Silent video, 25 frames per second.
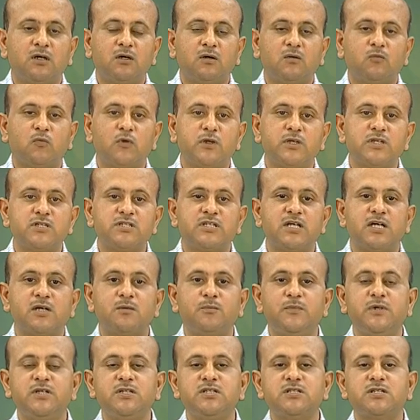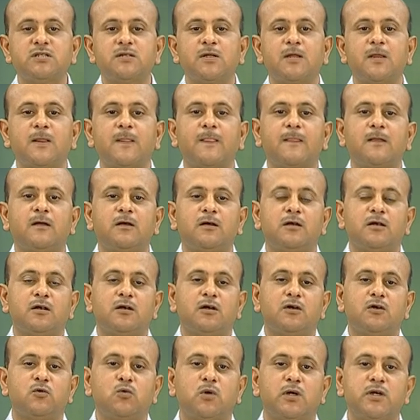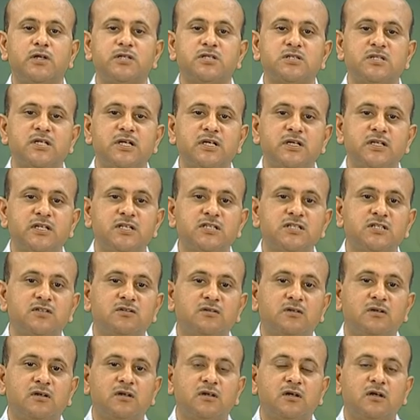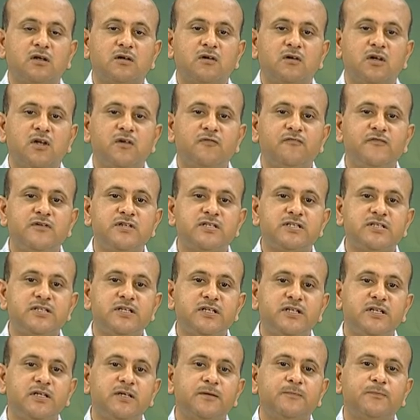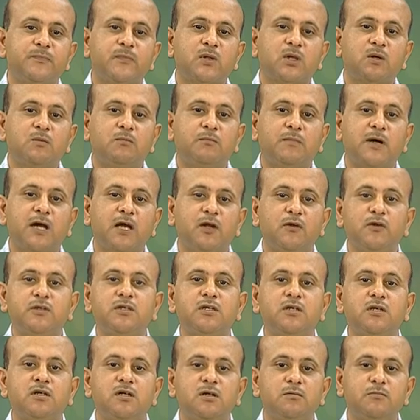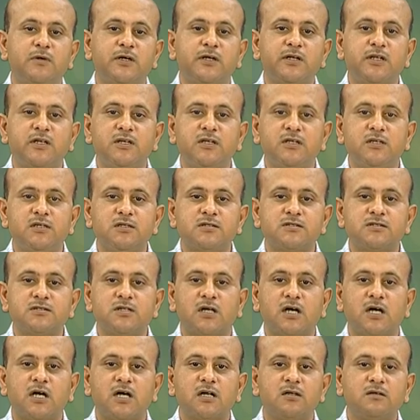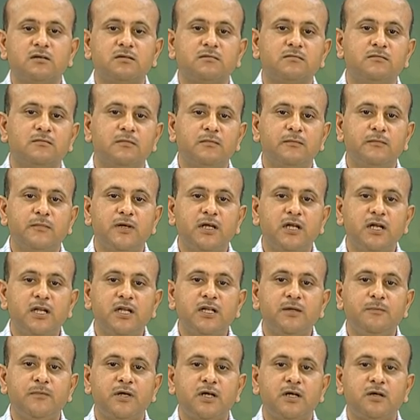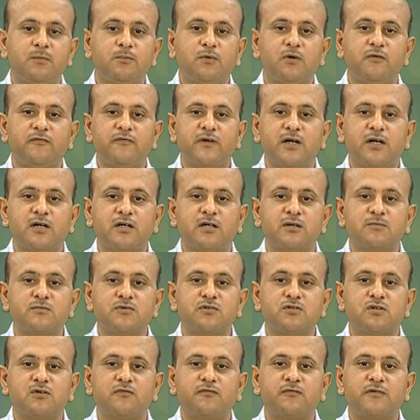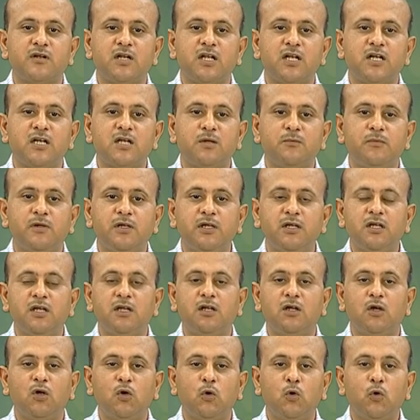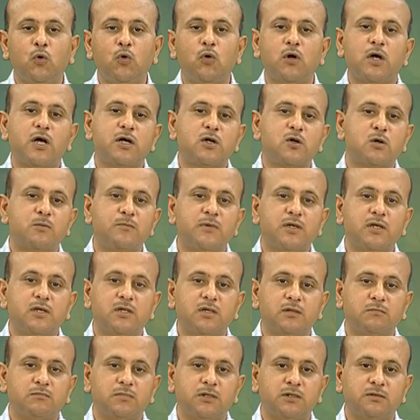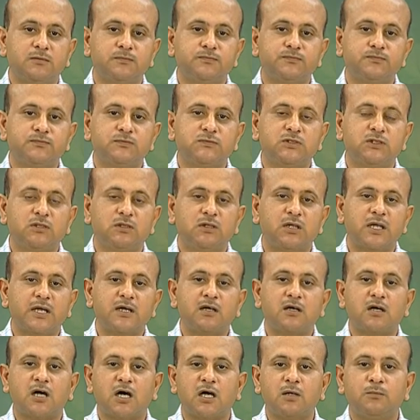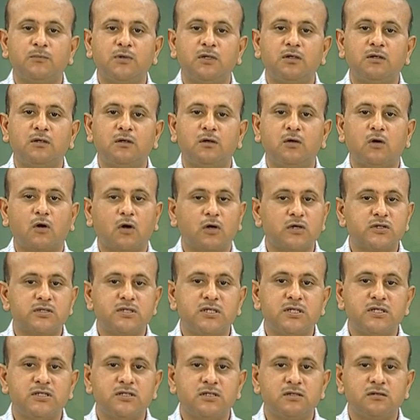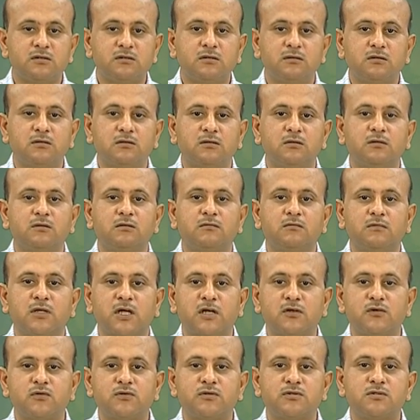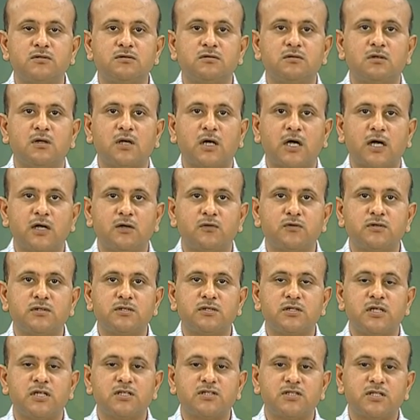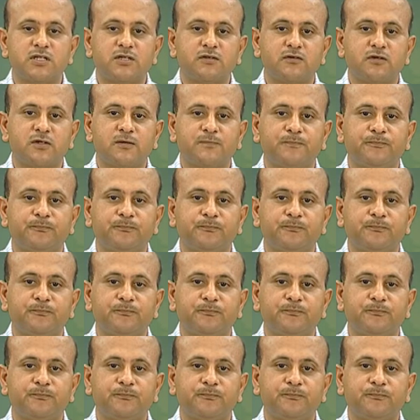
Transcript: What does that means? To understand this if we see biological materials are mainly made up of atoms of relatively low atomic number like carbon, oxygen, nitrogen, hydrogen etc.